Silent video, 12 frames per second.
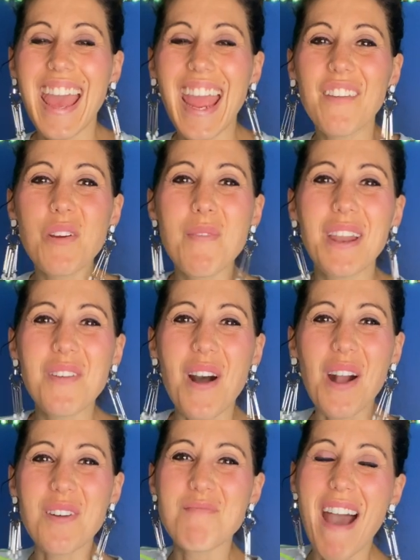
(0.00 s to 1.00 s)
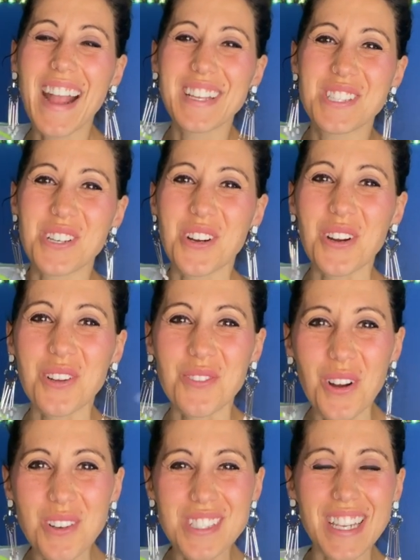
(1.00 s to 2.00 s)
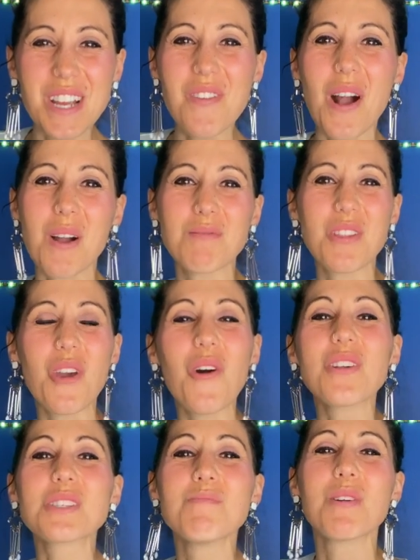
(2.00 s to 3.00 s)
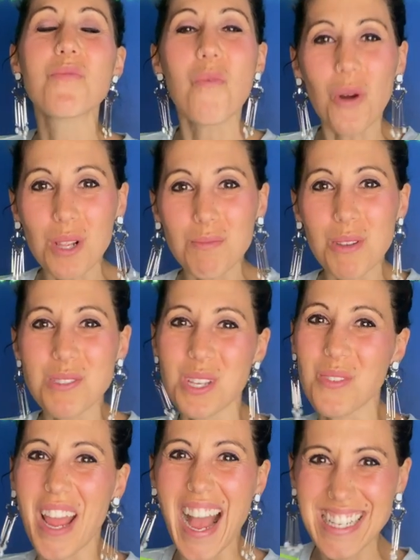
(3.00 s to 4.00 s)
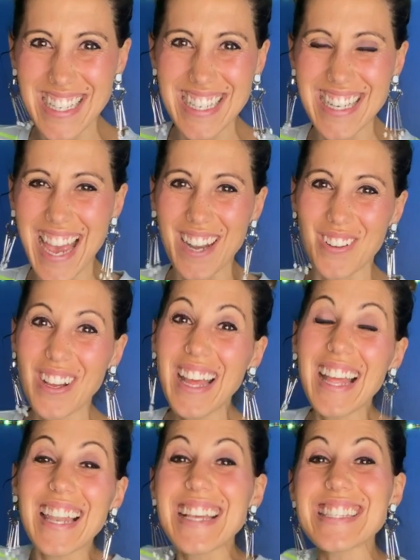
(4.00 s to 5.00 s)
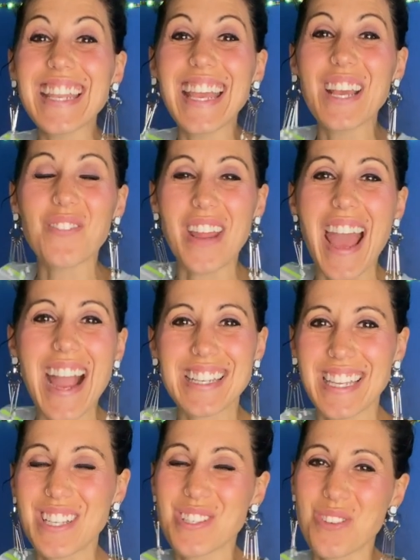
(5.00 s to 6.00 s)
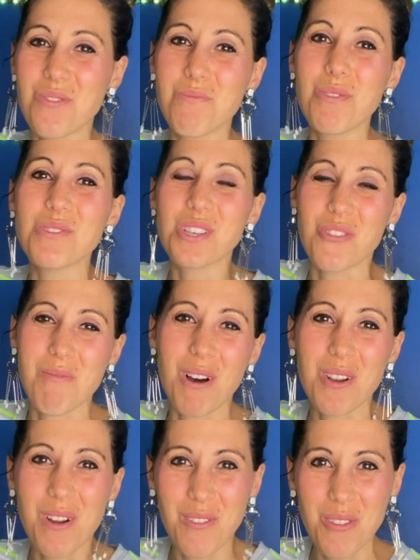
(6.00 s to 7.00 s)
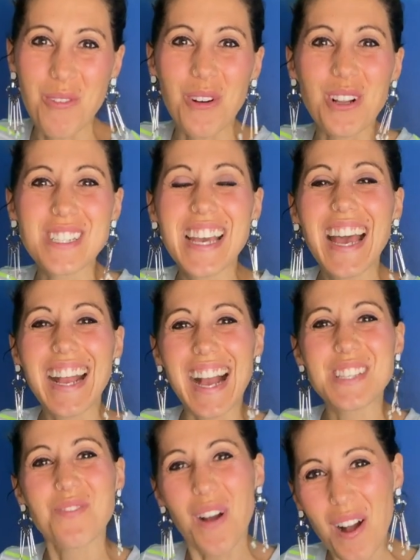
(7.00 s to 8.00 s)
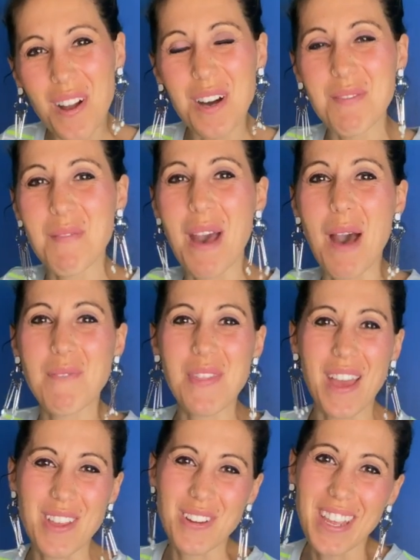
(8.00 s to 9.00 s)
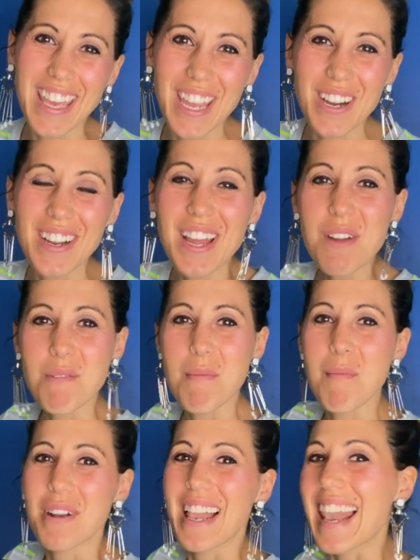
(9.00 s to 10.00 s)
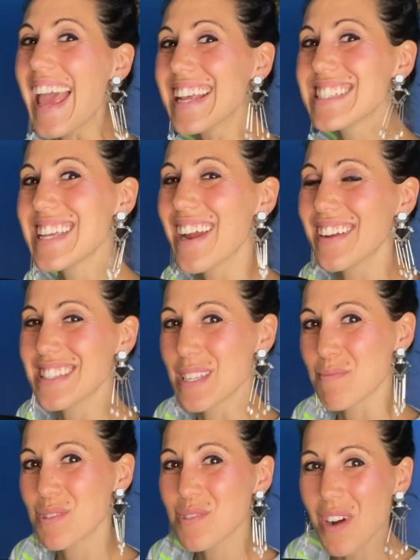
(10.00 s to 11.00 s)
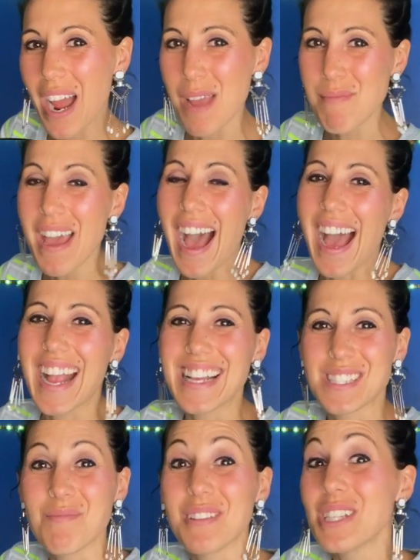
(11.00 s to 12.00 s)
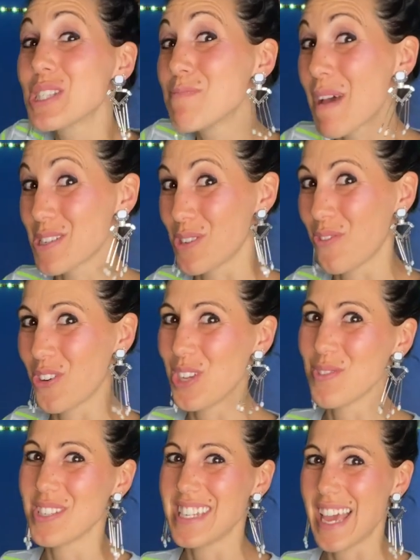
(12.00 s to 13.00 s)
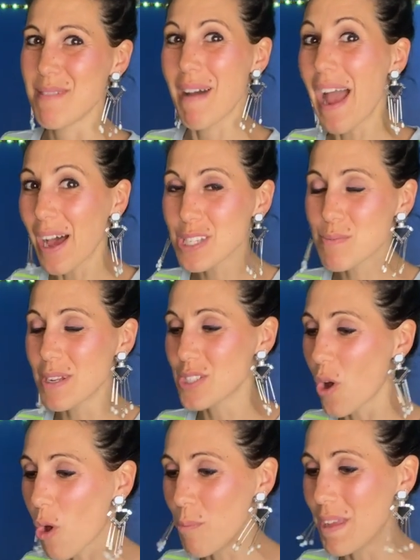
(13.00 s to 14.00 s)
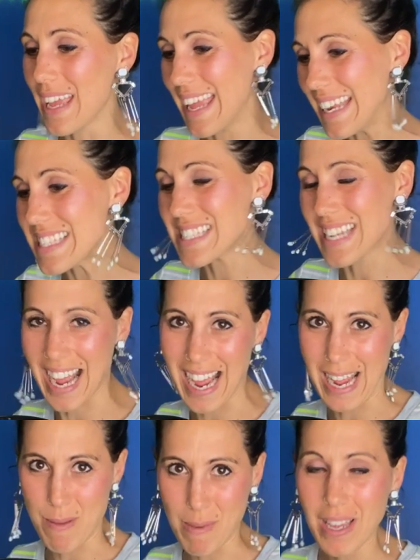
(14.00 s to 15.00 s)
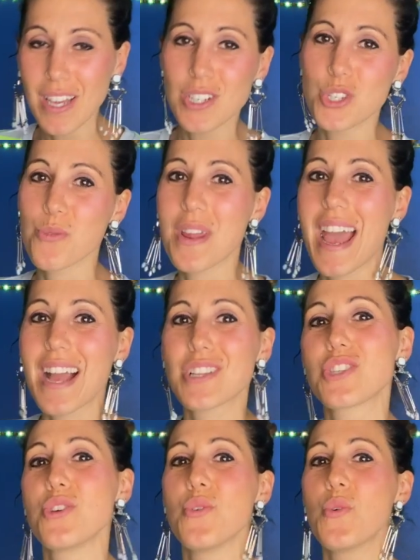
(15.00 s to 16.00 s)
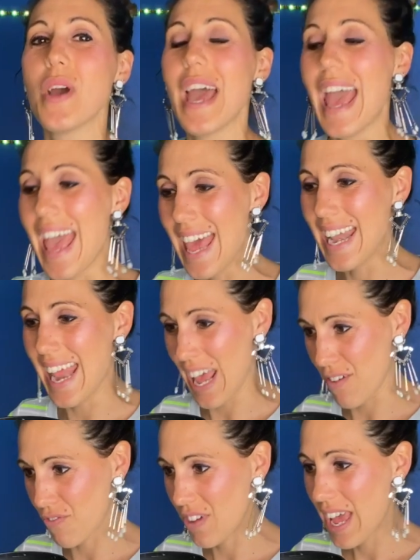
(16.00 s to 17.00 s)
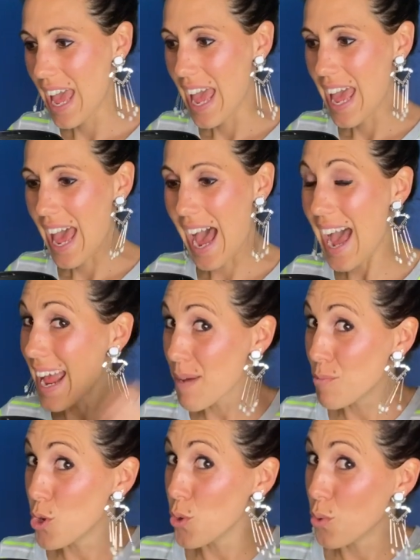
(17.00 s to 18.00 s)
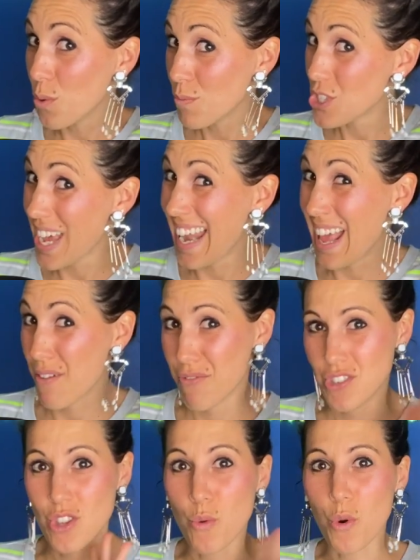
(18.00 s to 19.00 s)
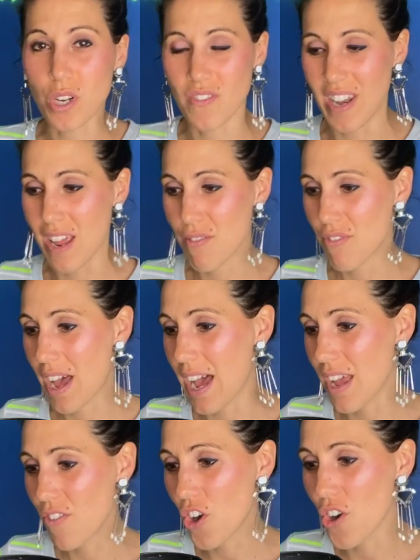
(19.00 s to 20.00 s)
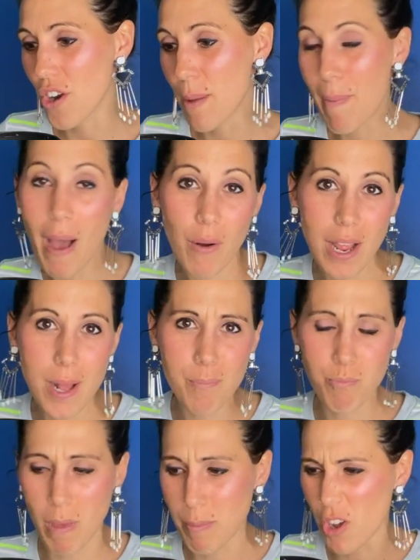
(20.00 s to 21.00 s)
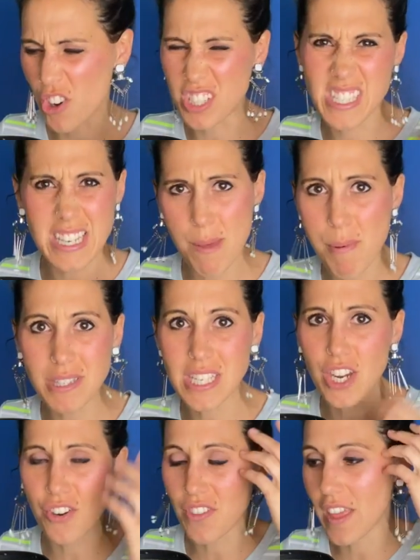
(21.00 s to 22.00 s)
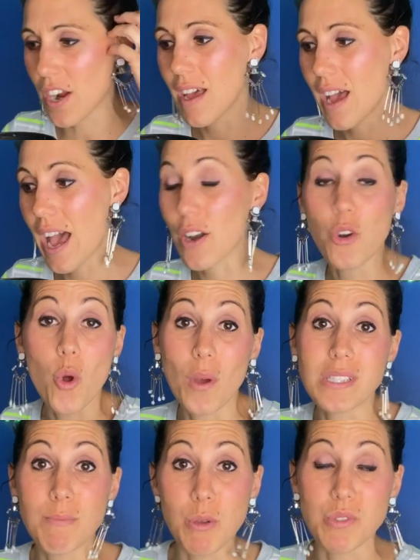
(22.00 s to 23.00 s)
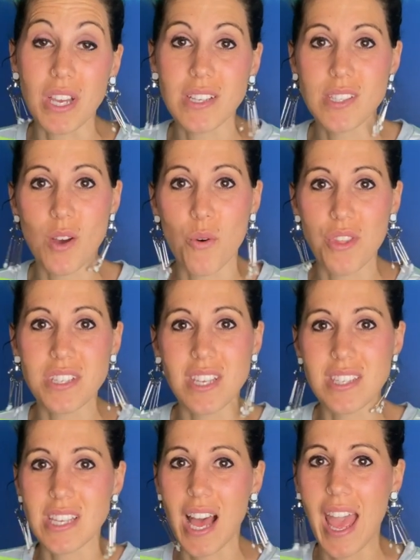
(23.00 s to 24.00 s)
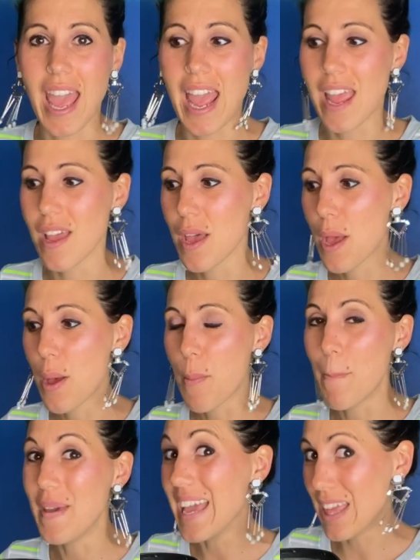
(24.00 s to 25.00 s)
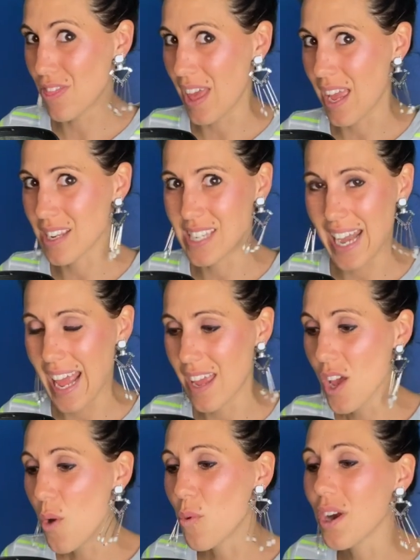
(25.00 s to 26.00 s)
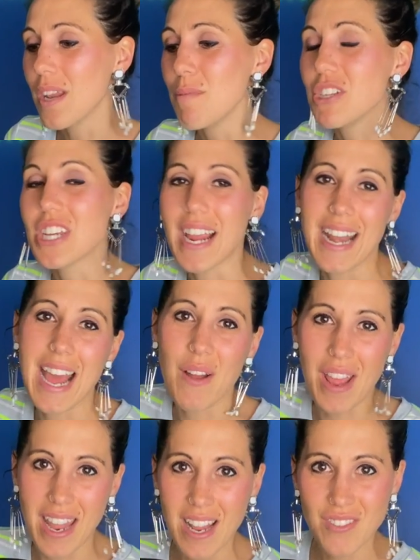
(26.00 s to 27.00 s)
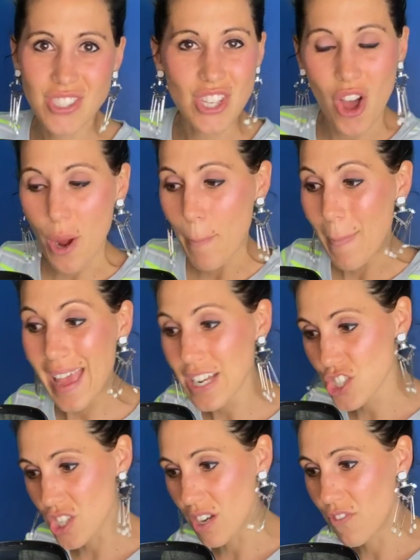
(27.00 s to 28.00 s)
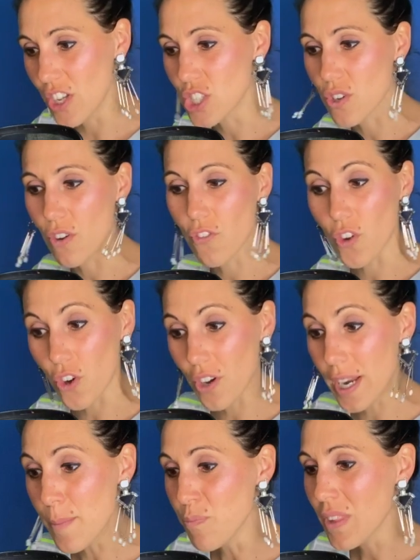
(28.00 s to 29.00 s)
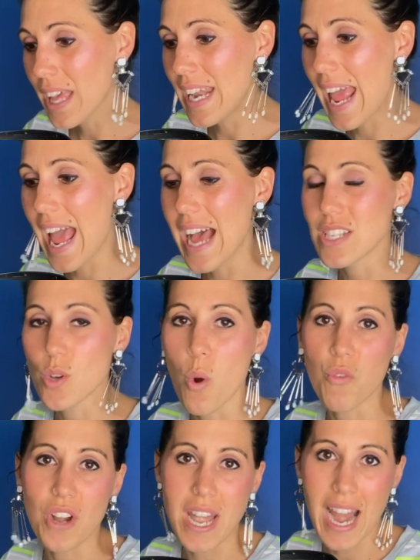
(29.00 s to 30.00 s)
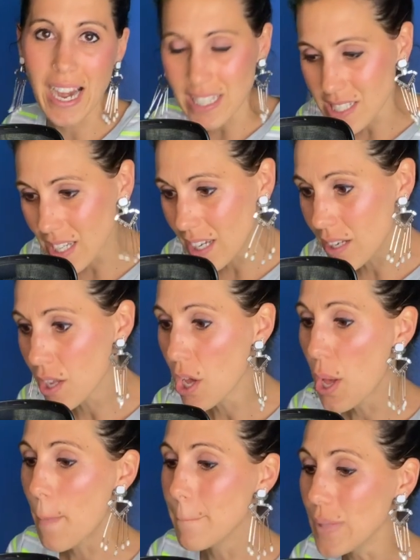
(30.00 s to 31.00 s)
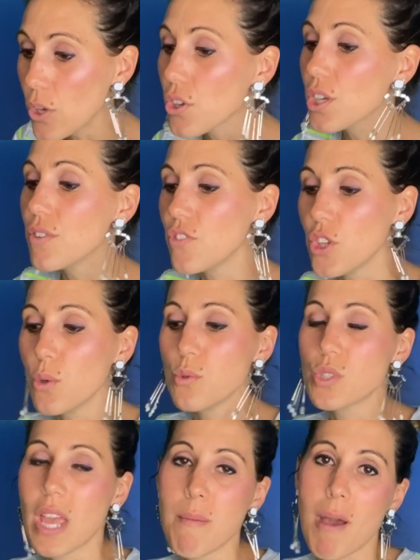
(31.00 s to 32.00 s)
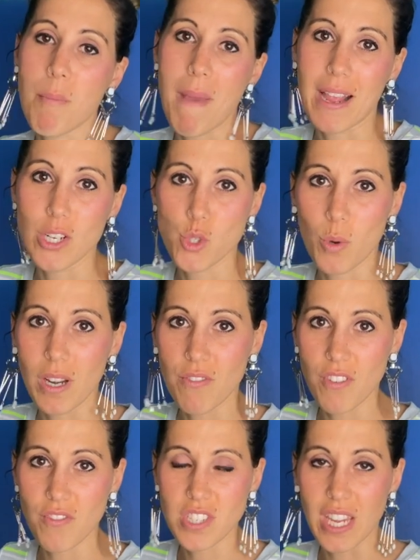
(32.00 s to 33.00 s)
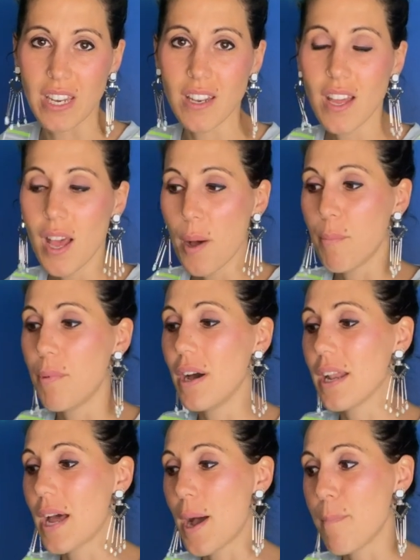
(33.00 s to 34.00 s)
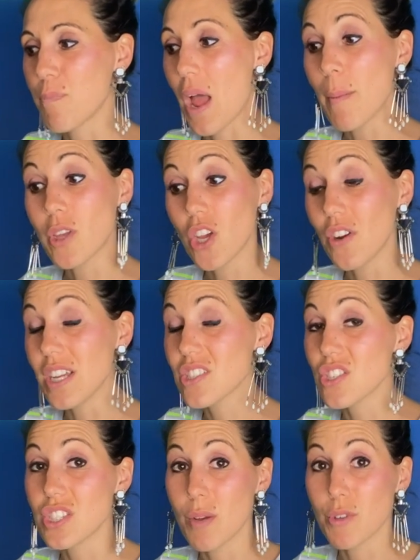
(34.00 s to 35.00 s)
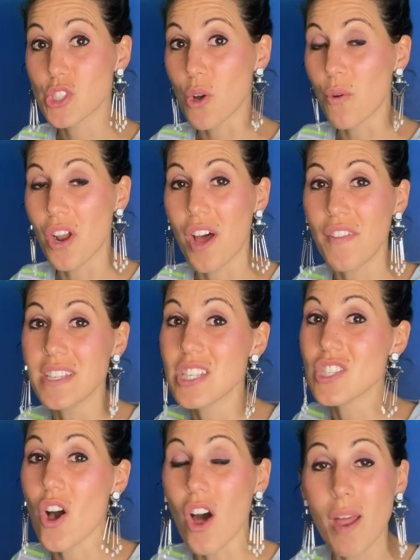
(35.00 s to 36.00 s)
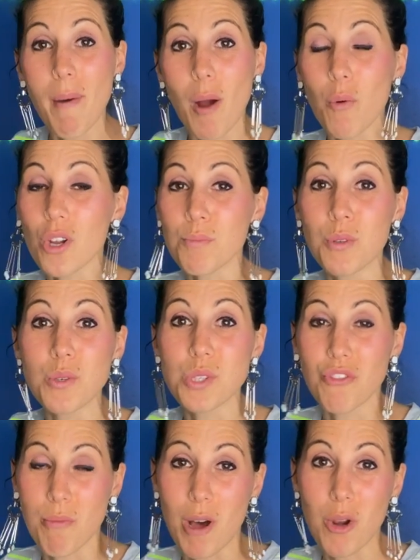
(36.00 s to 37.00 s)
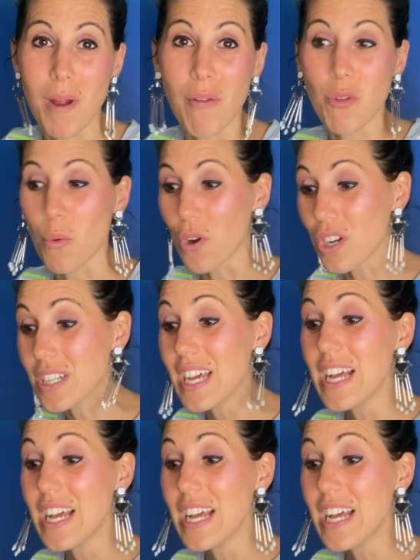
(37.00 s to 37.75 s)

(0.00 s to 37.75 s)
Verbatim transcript: Hey everybody, welcome back. It's your girl Rosalie. Welcome to the Ultimate World Music Reaction Channel, listening and reacting to music from all around the world. Guys, welcome. I'm happy that you're here. Remember to like, share, and subscribe. I got something special for you today. My husband told me it is time to react to NF. I am new to NF, to the world of NF. I've heard about him, maybe heard snippets here and there. I don't know his music, so this is a big thing today. We're going to be checking out NF's song Mansion featuring Fleurie. It has over 19 million views, came out back in 2015. But um, I'm curious to see what's going on. This is all about world music from all around the world.